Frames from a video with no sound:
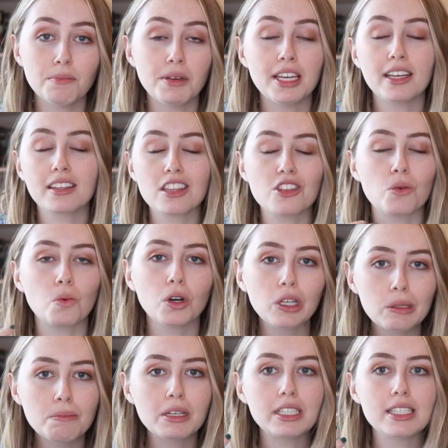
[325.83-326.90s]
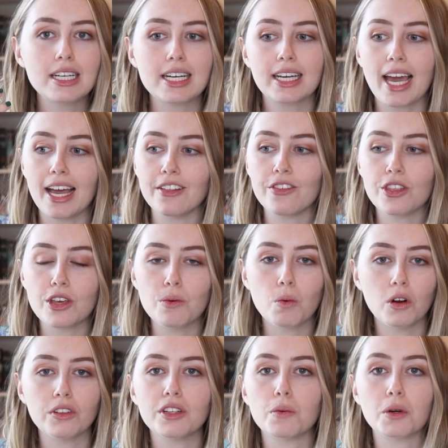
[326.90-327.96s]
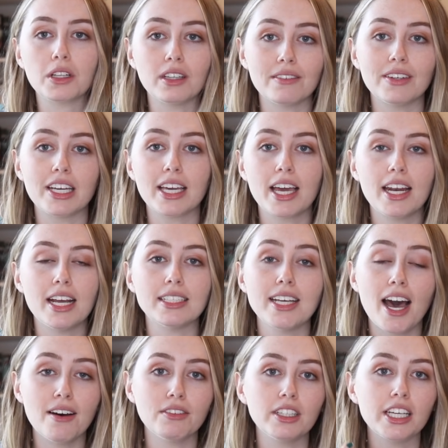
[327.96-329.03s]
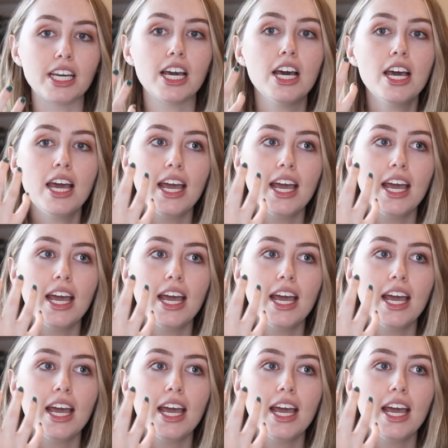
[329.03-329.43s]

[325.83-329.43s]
meaning that the world building and the world that we're living in is heavily